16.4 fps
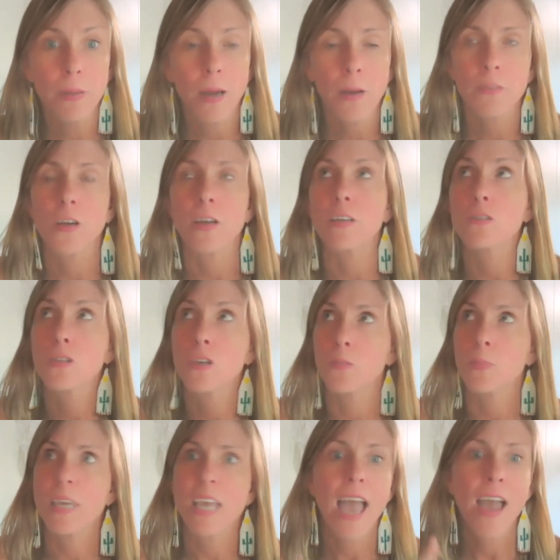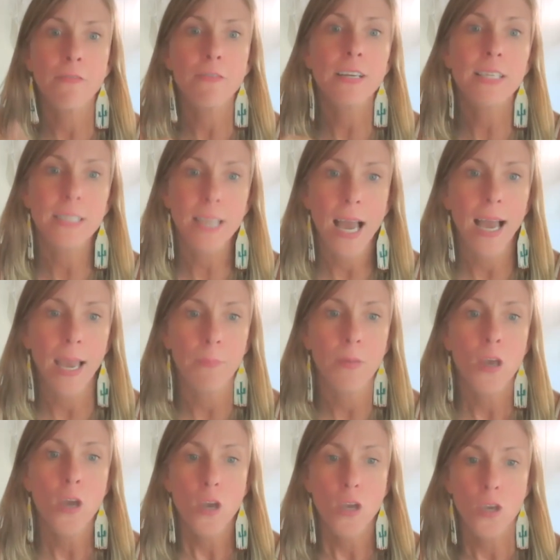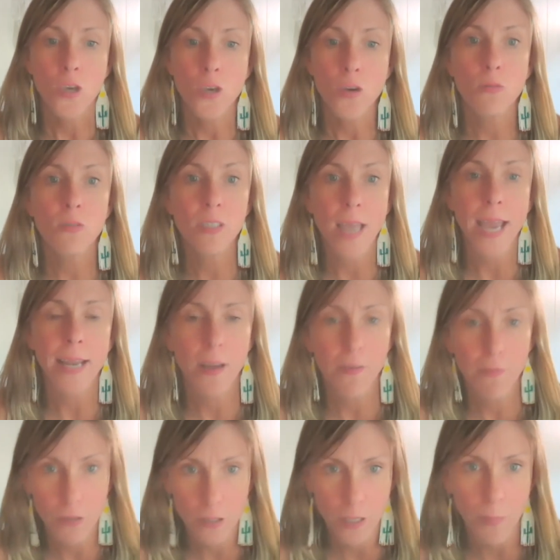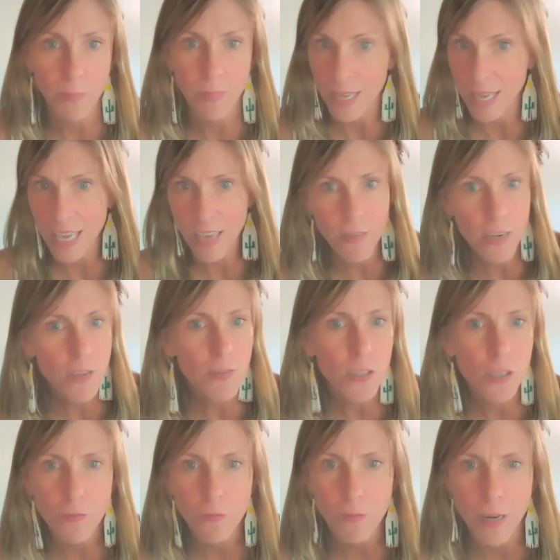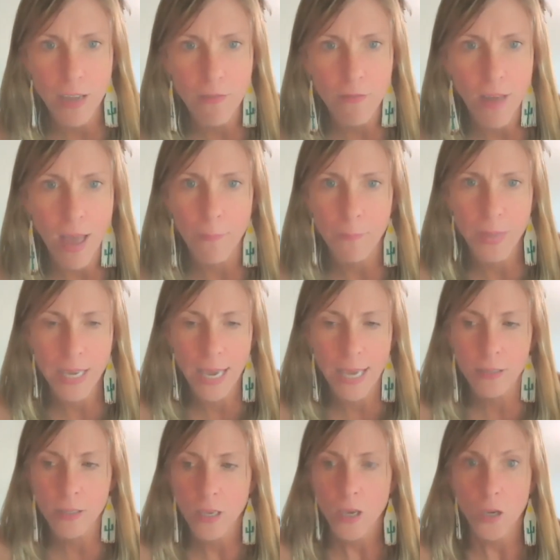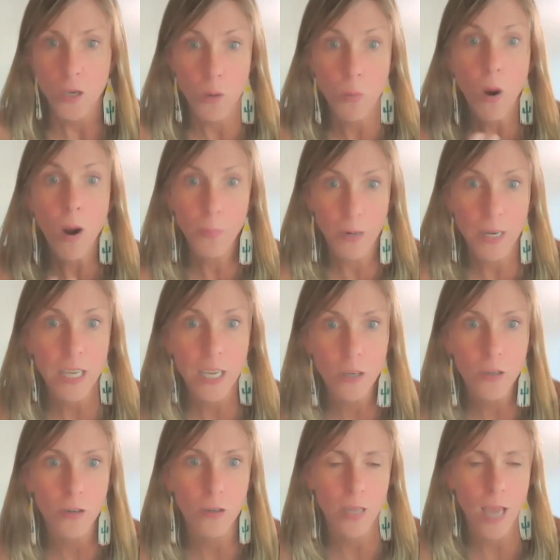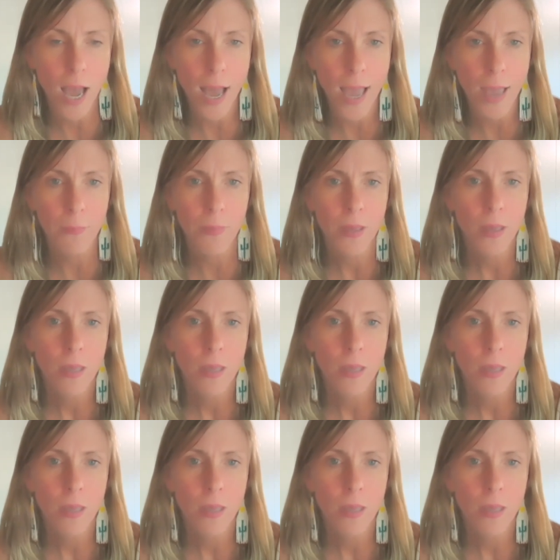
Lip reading: every time you sign up for something, even if it's a free event, because you are putting in your time,